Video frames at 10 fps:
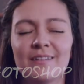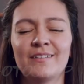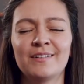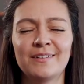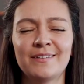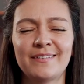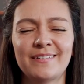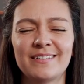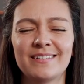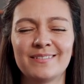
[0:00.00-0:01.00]

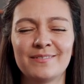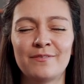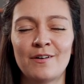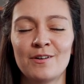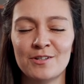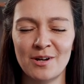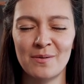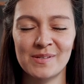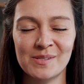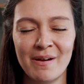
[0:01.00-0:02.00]
Oh,
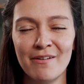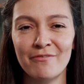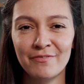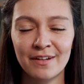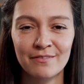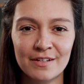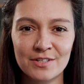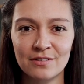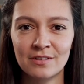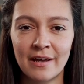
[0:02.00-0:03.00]
Photoshop is my favorite
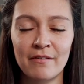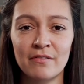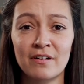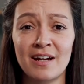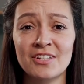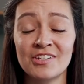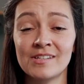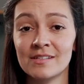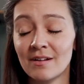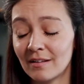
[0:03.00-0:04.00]
tool ever. I
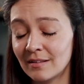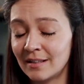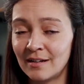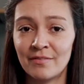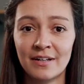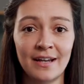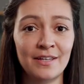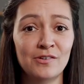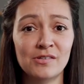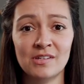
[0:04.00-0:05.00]
just love it. I
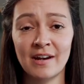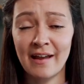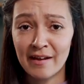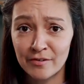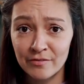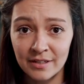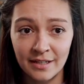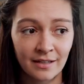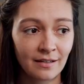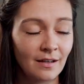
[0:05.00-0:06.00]
use it every
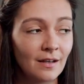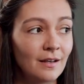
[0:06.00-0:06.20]
day.